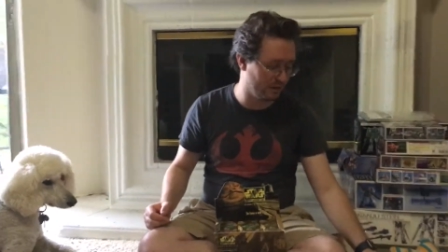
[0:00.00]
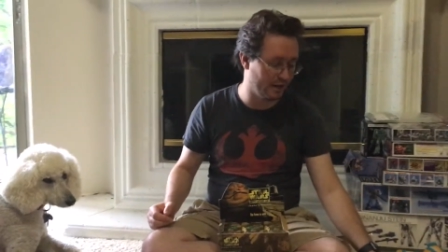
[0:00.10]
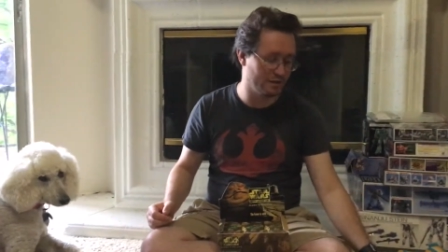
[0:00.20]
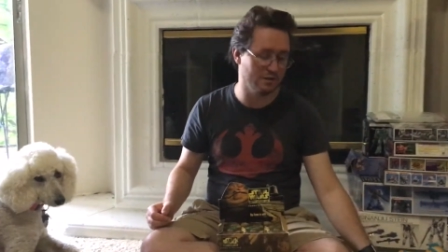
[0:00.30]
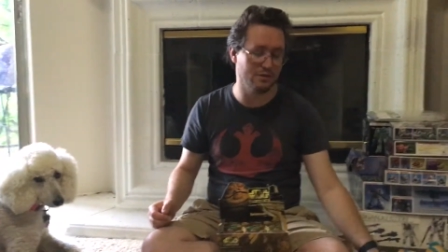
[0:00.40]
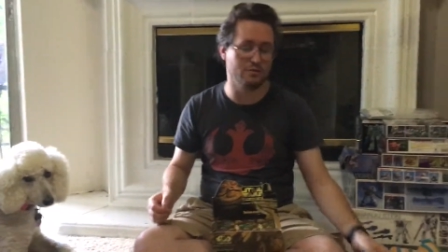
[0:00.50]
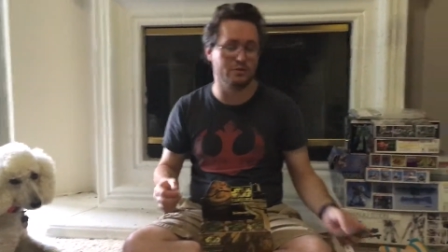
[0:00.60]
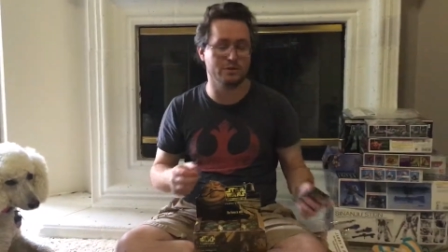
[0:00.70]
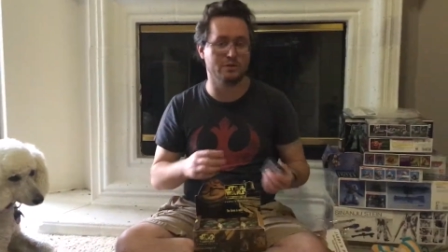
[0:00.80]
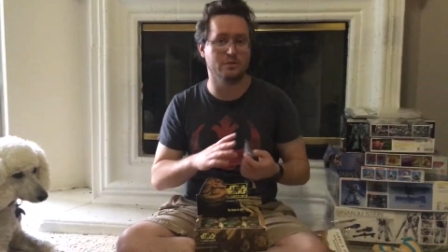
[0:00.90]
the license to
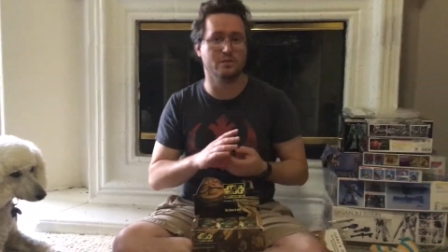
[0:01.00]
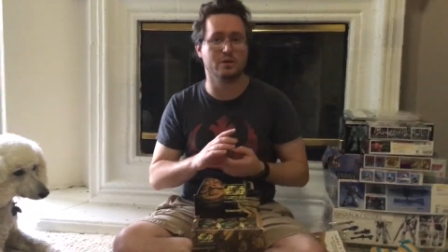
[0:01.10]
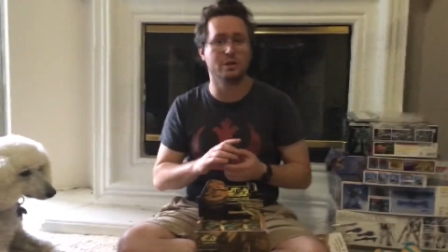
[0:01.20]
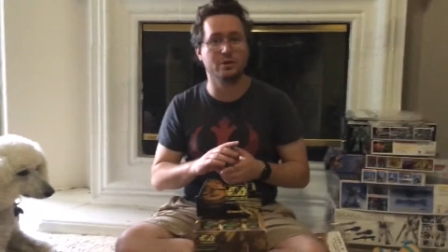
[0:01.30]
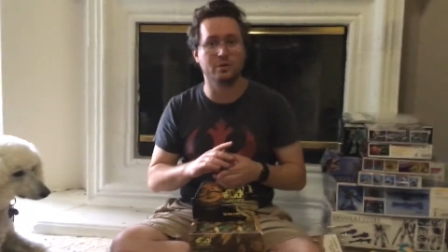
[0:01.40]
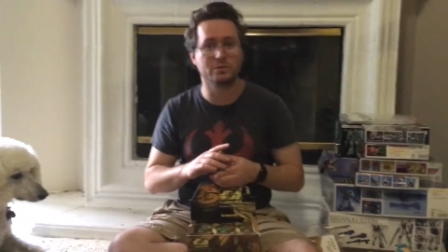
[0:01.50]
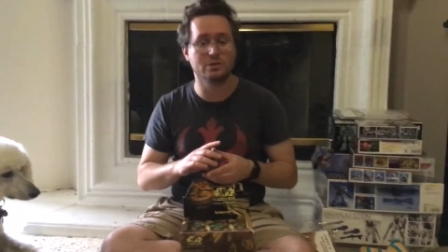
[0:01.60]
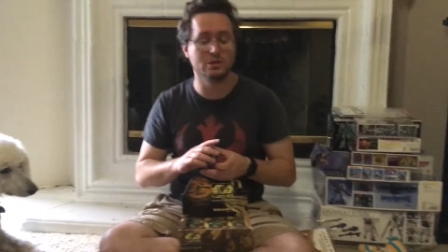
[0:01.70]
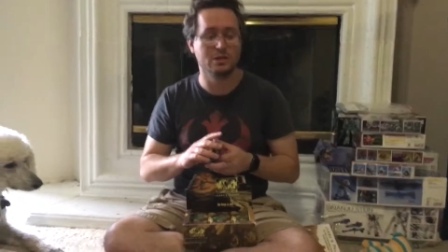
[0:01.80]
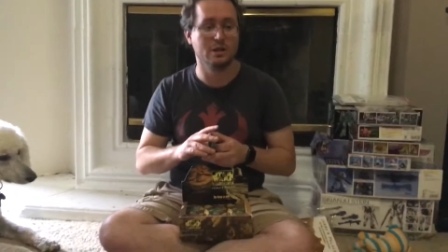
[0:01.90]
Wizards of the Coast.